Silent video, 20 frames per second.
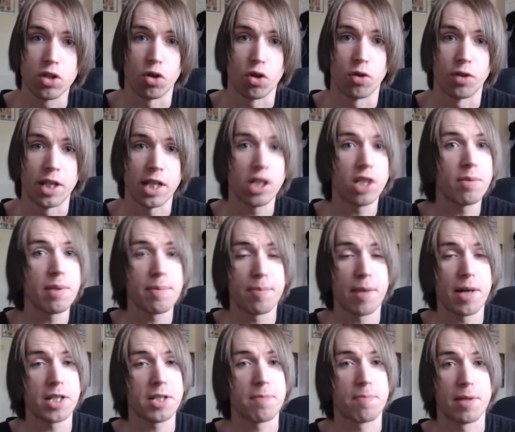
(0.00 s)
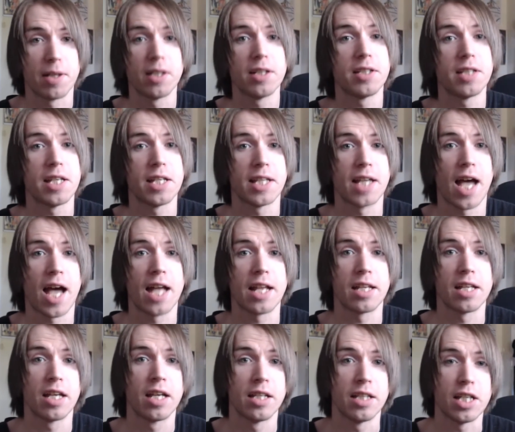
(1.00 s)
So there could be possibility that
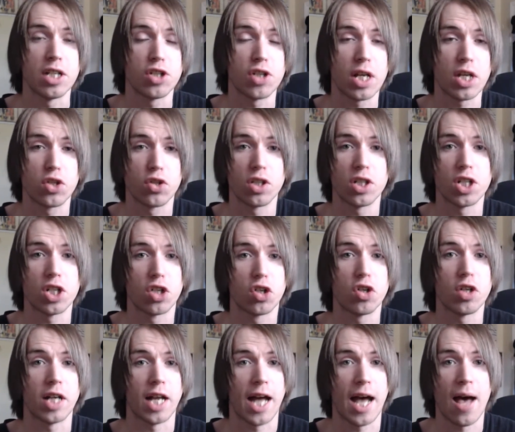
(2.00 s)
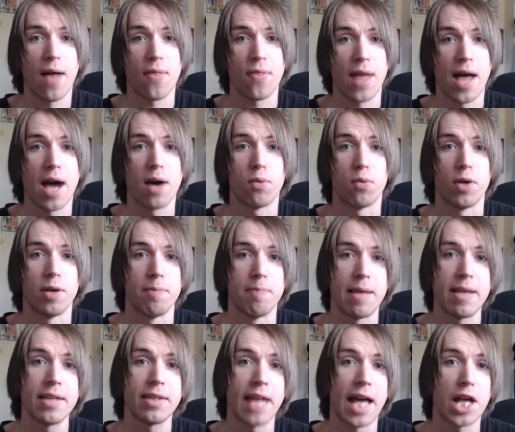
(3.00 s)
the N. Sane Trilogy could have that one.
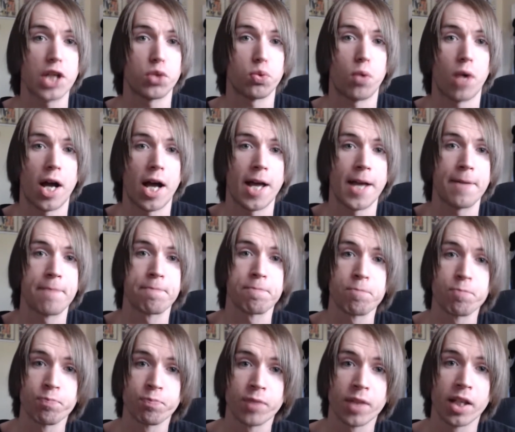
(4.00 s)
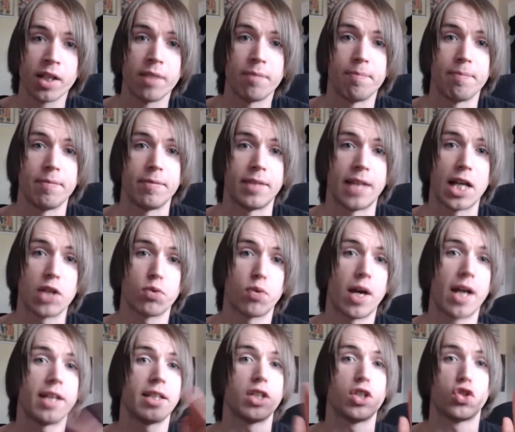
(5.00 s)
Maybe that's why that's
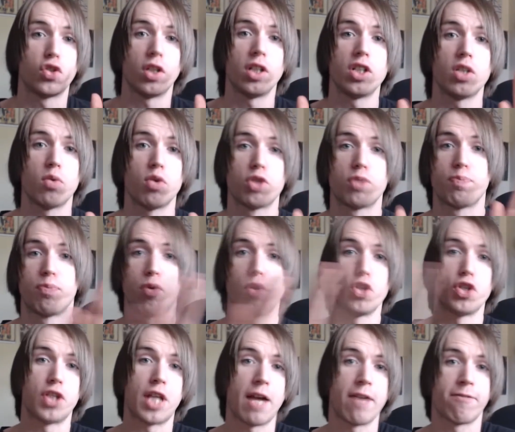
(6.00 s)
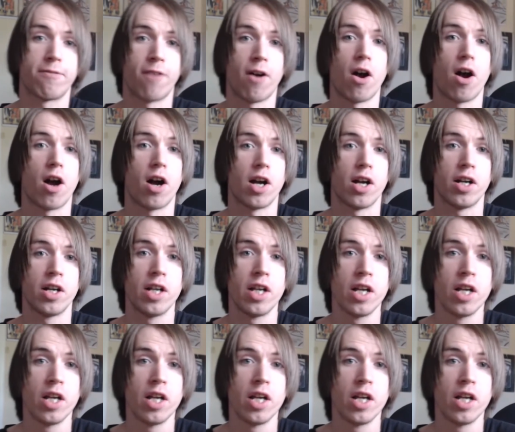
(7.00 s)
why the trilogy was pushed that far.